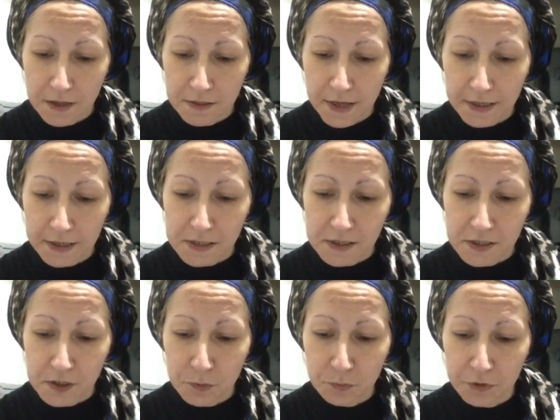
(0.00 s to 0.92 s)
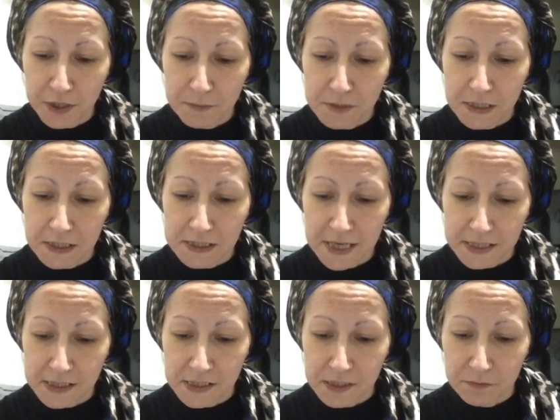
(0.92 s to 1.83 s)
That is the supreme
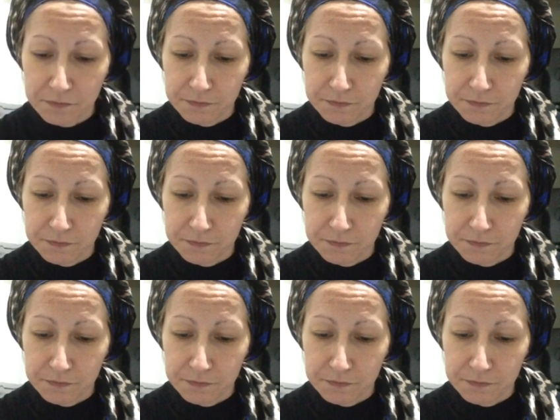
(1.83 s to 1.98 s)
success.